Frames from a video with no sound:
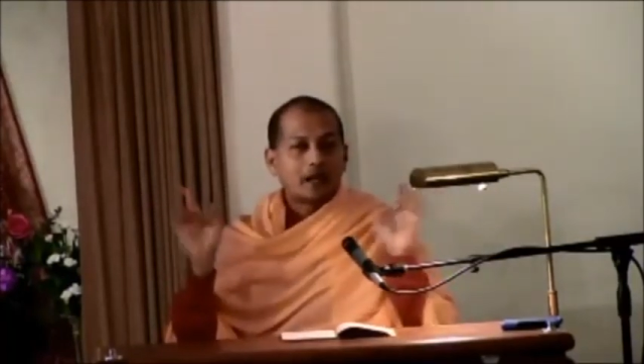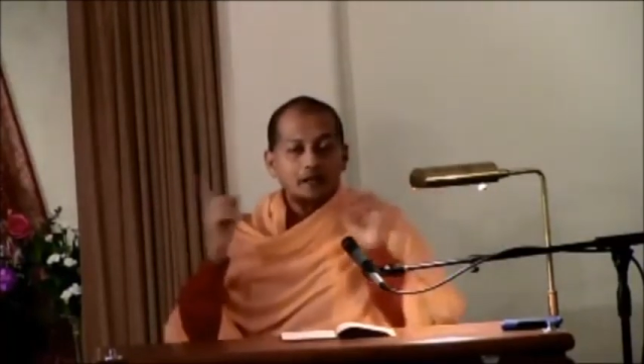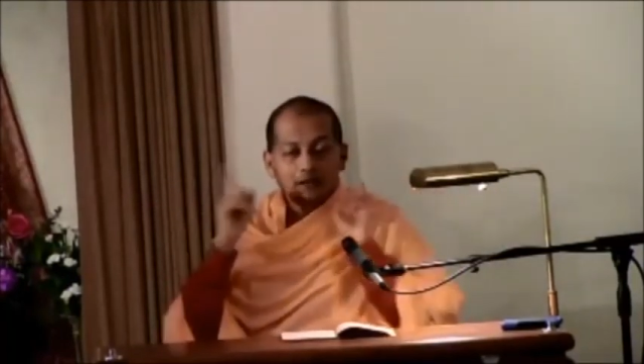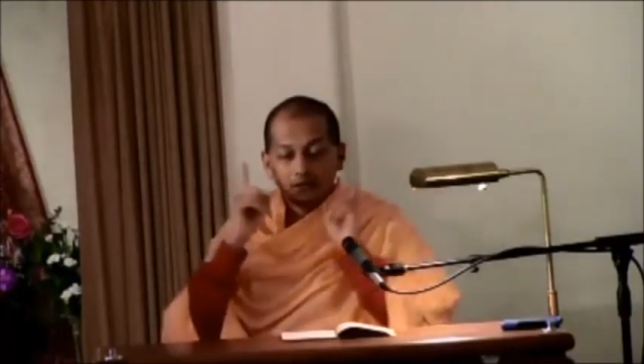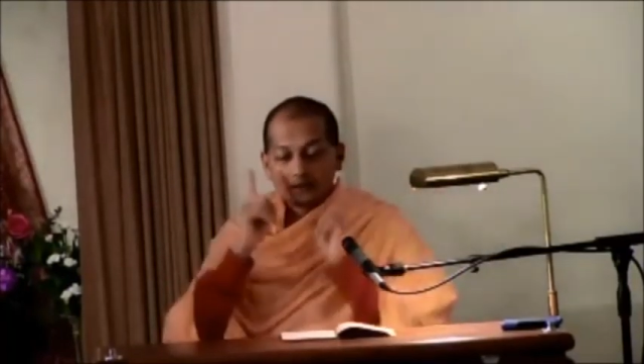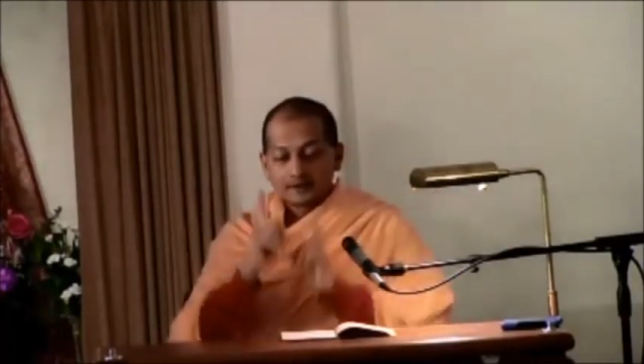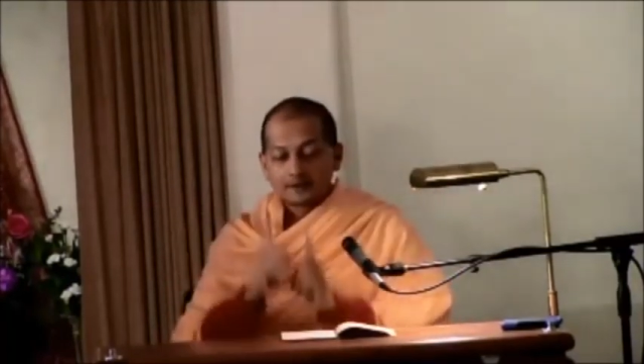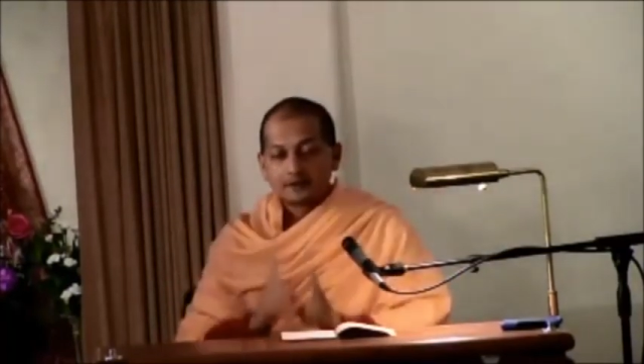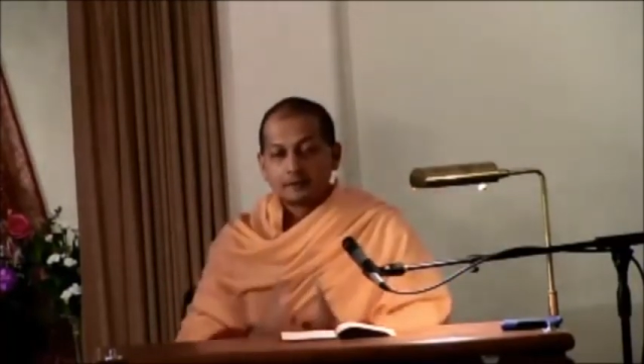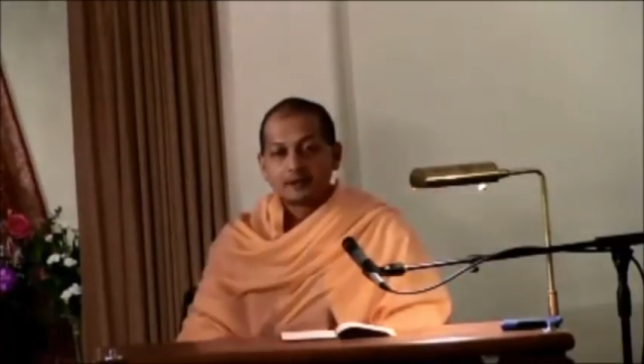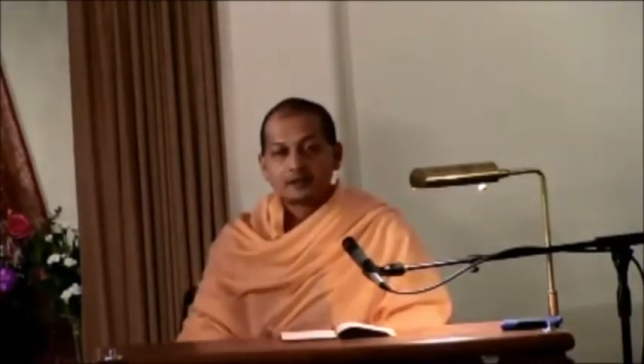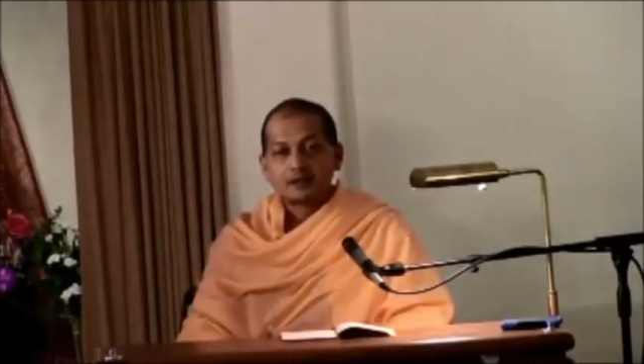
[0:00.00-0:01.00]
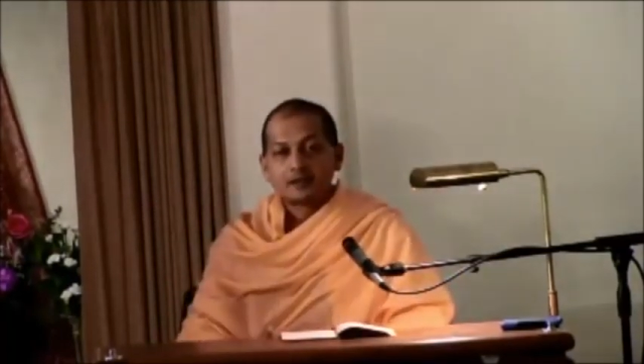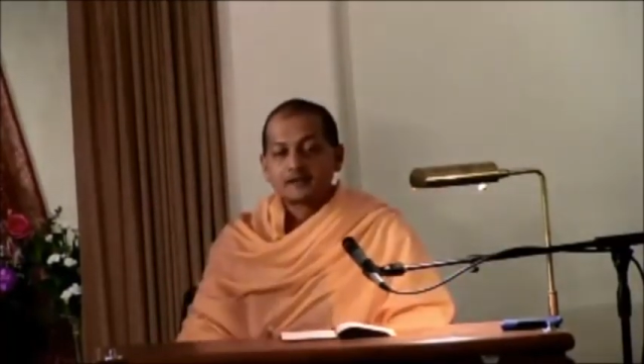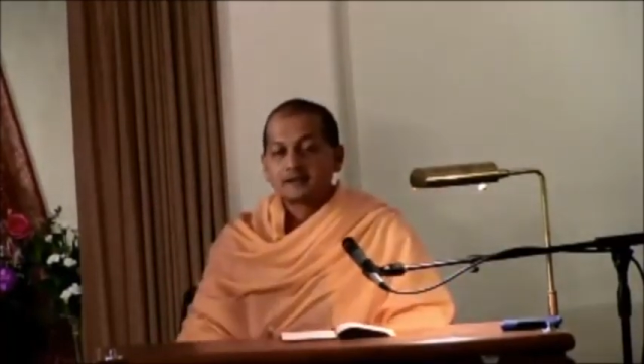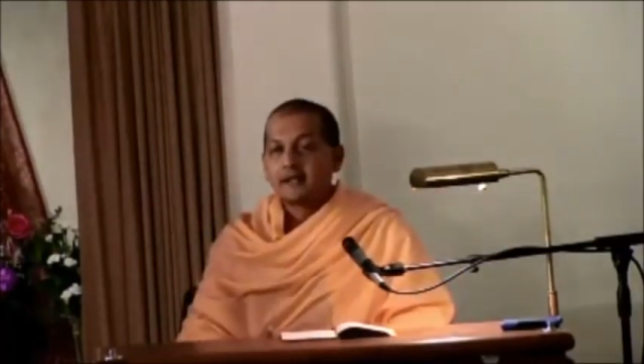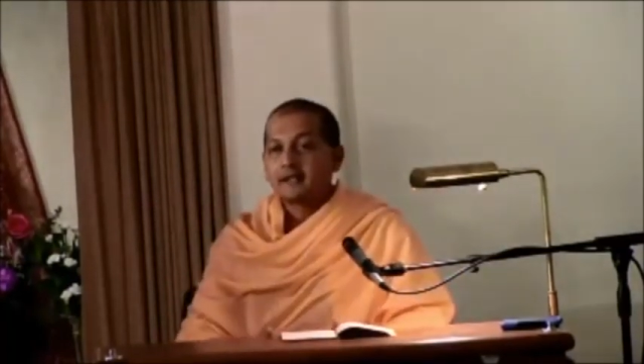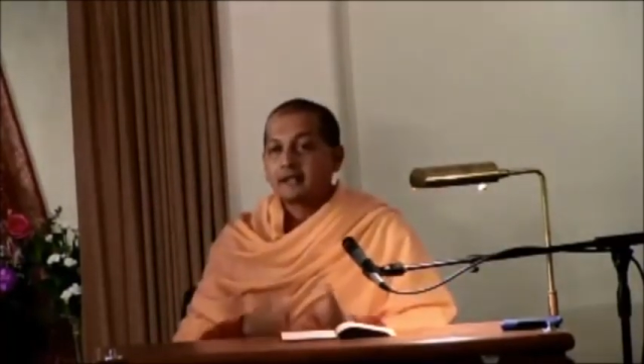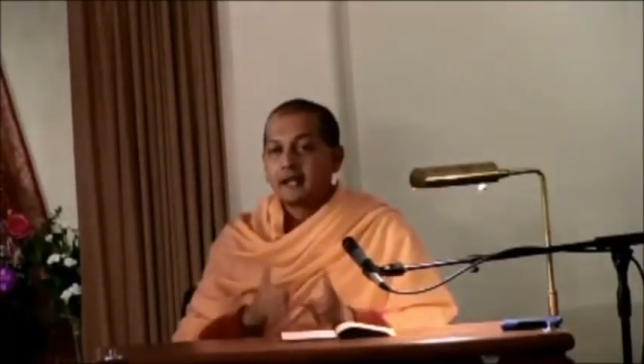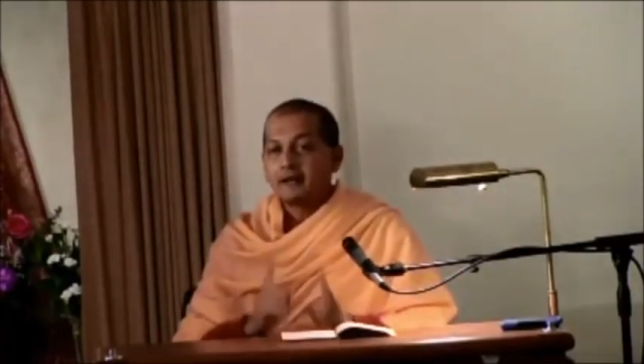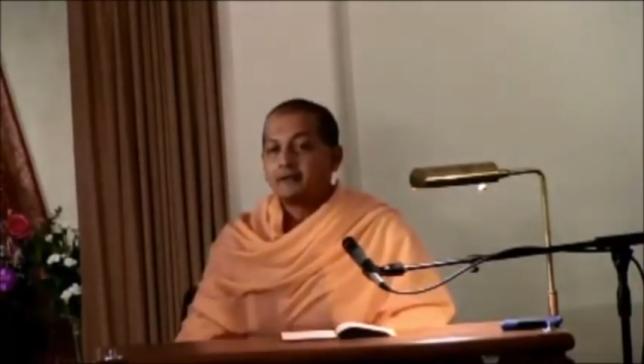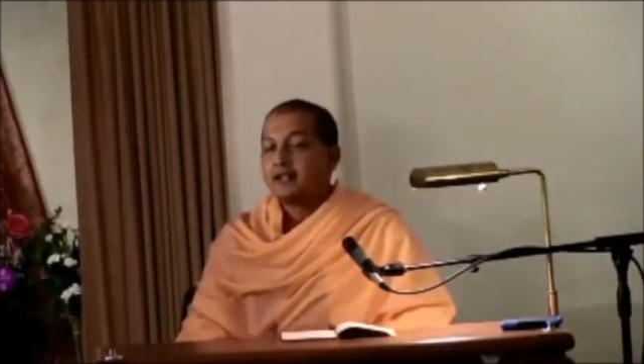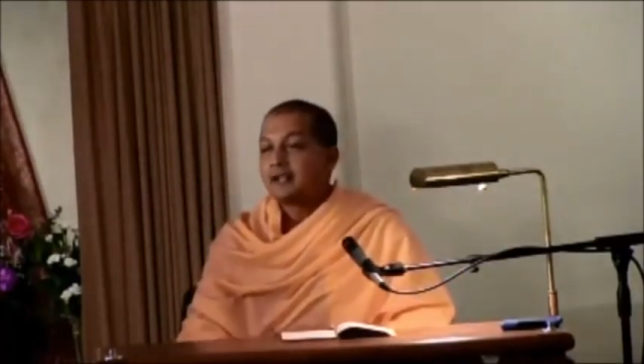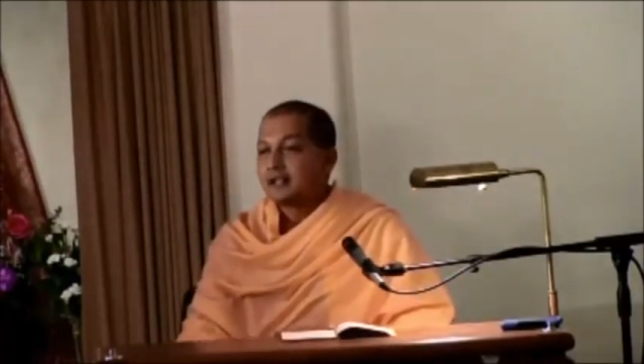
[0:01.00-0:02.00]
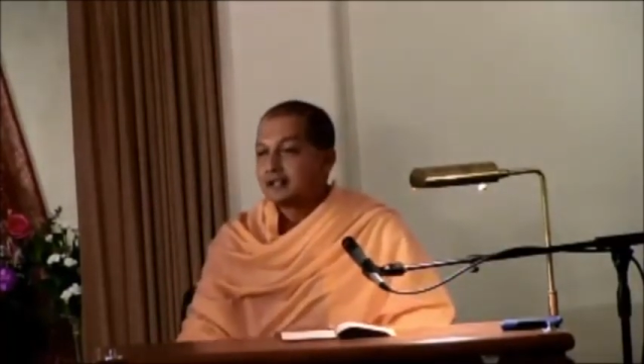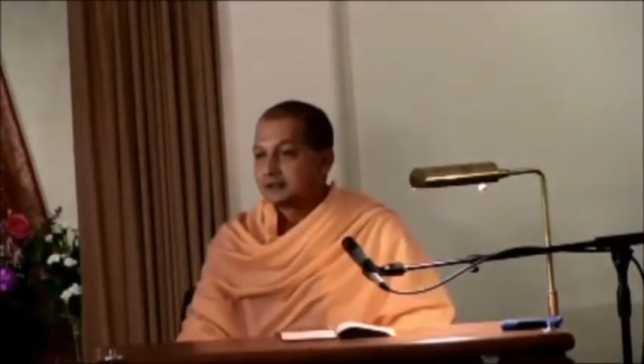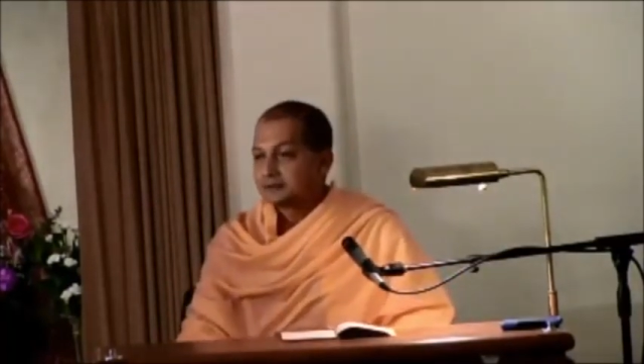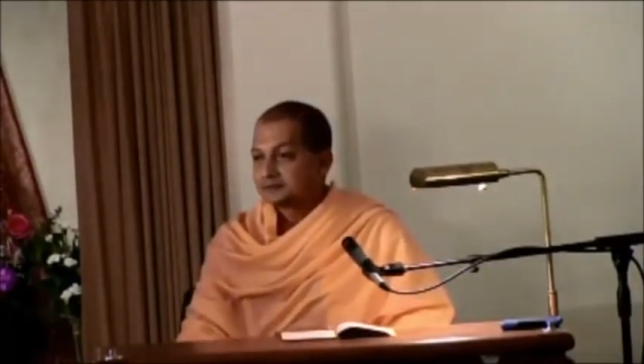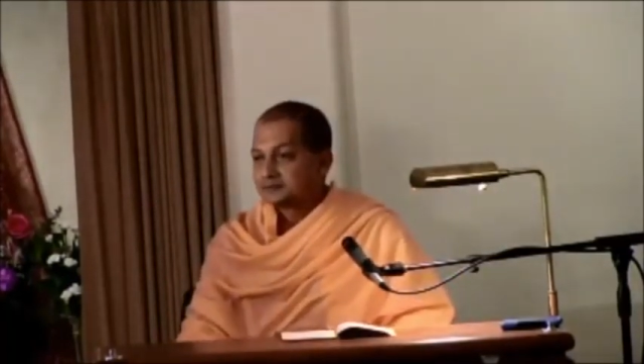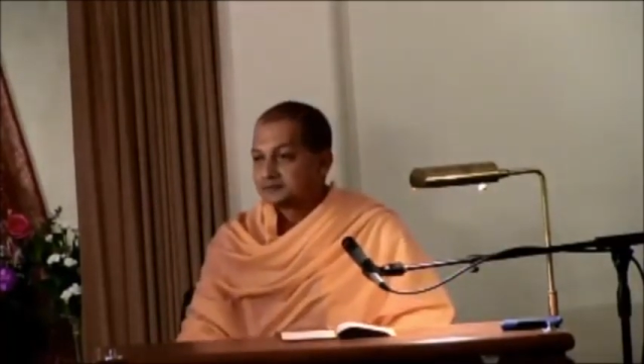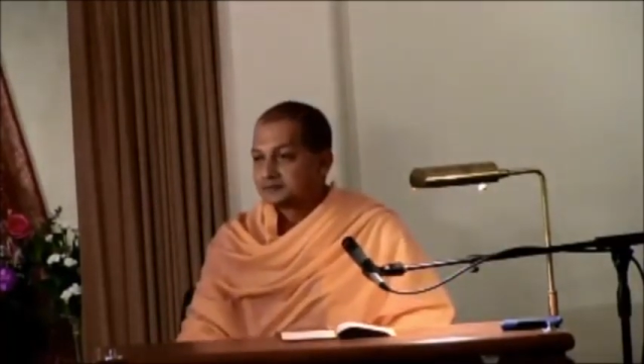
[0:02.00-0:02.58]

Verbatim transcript: And it does, the mother does that every night.